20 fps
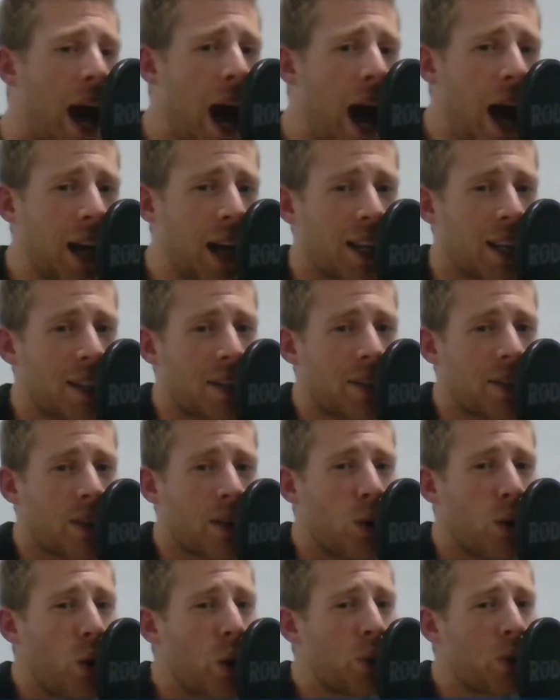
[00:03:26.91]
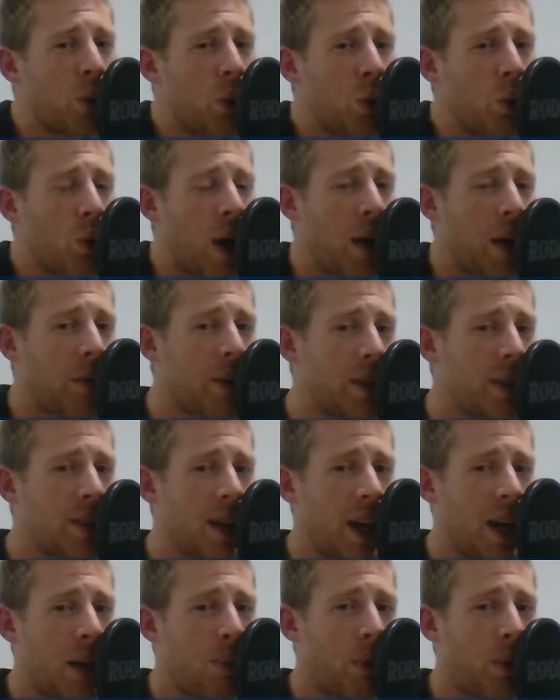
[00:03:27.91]
Alice looked all round the
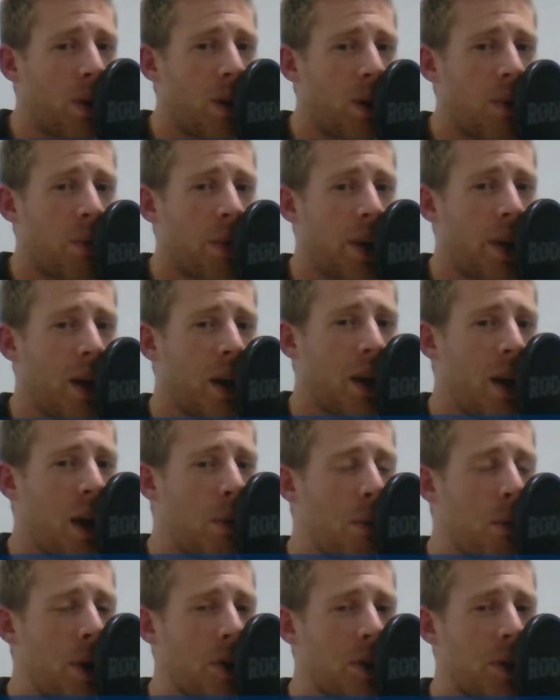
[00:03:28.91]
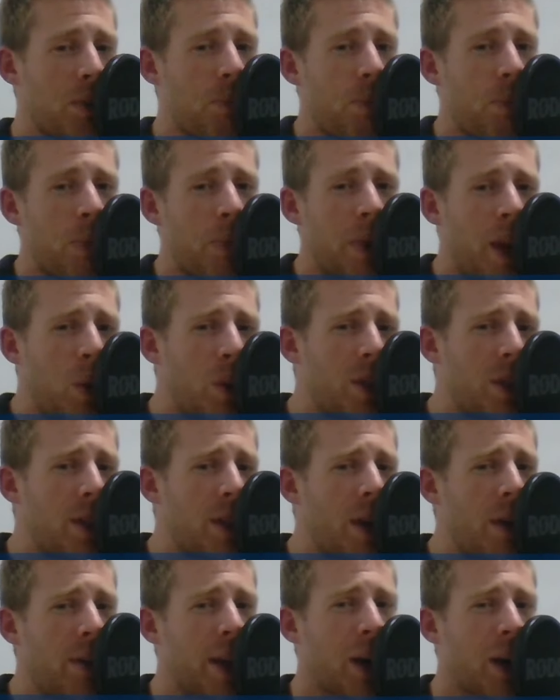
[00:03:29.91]
table, but there was
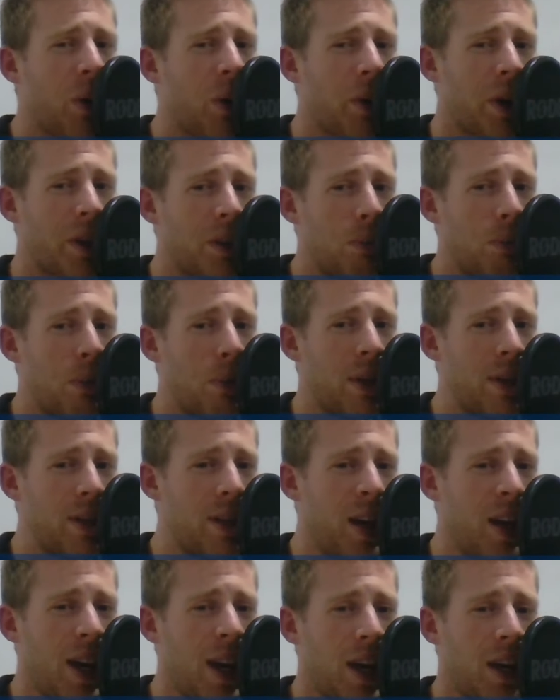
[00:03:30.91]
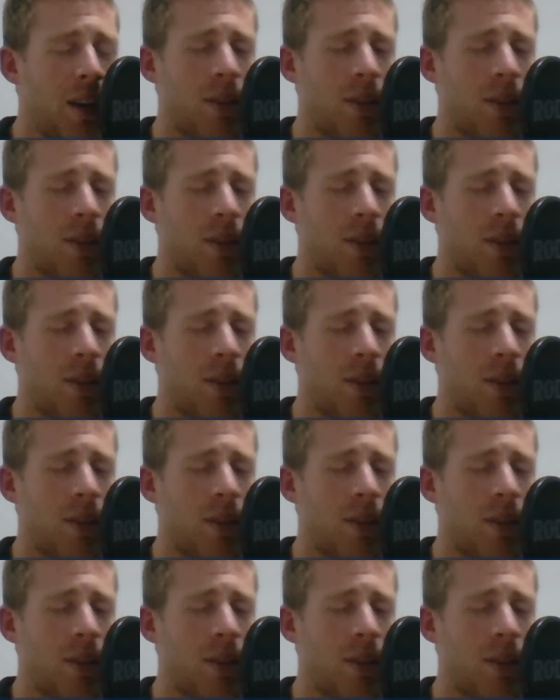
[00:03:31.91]
nothing on it but tea.